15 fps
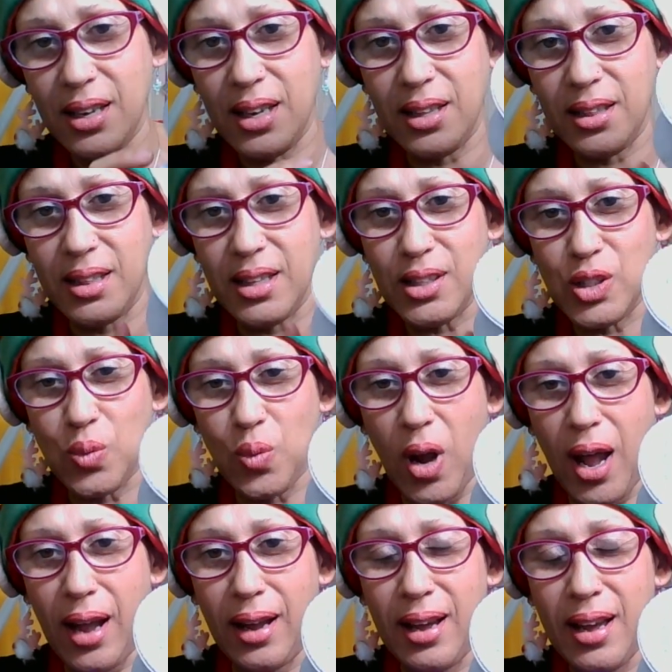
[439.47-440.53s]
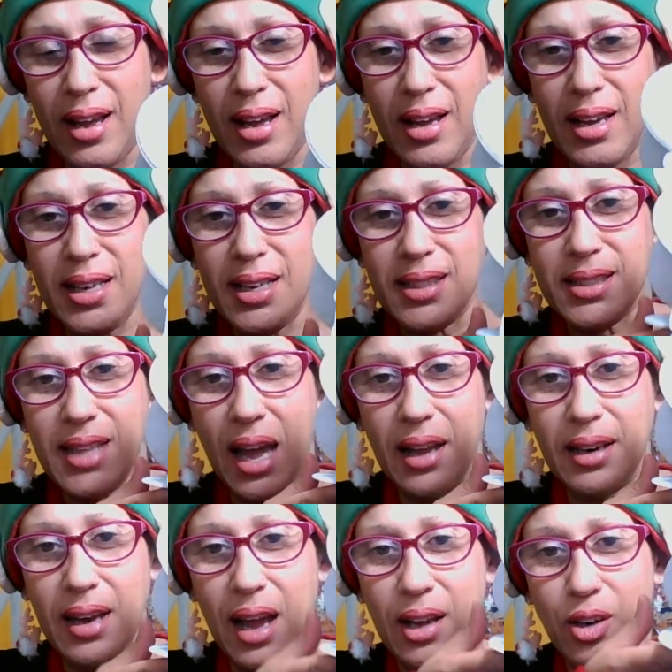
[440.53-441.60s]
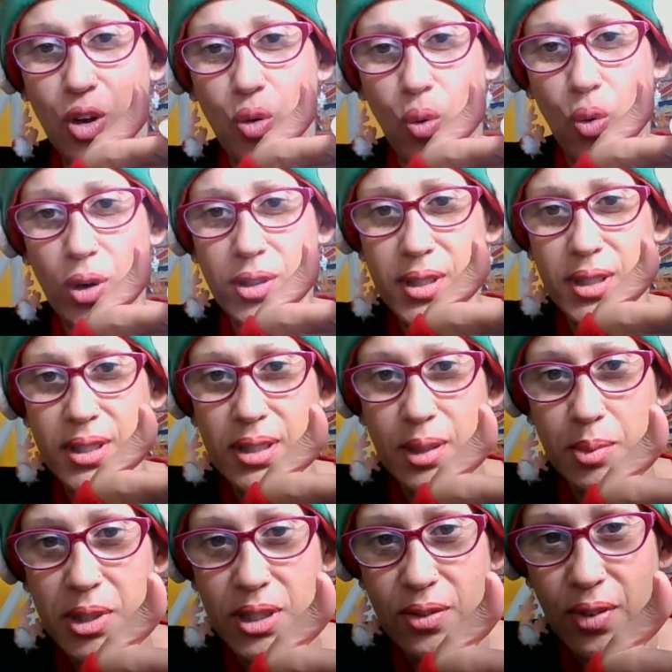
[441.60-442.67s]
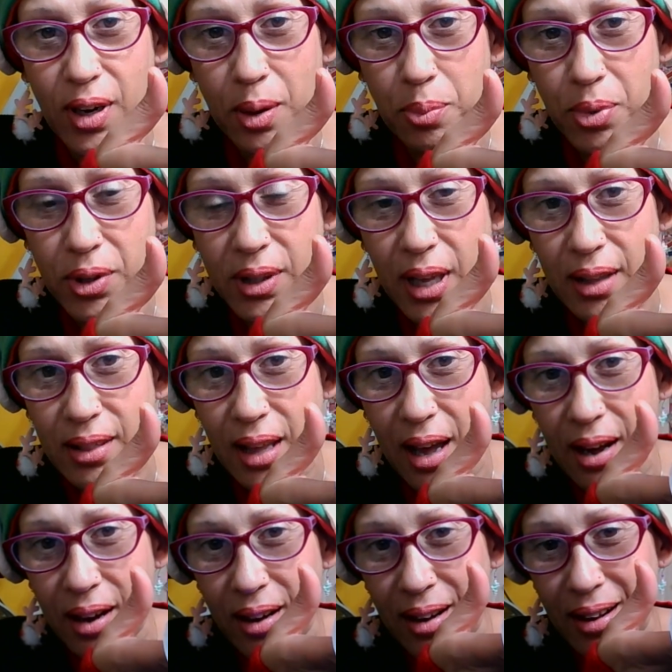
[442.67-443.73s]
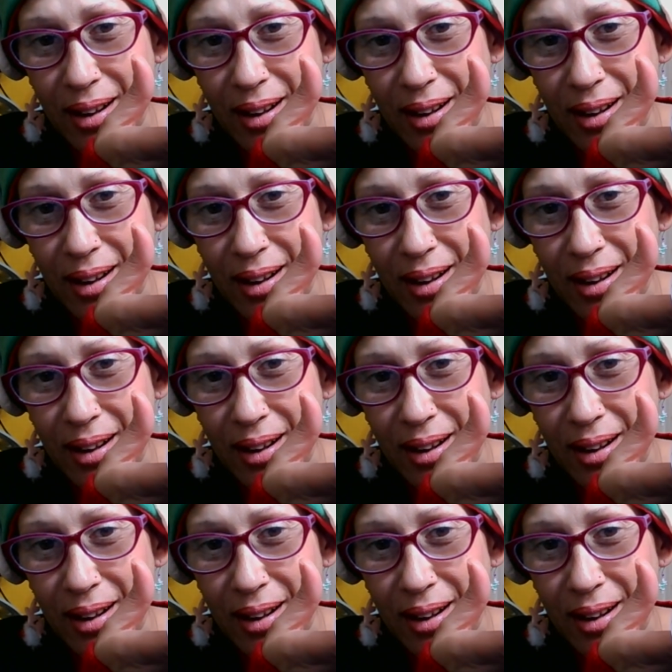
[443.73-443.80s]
in this way. Is that not gorgeous? Let me see if I can put that back.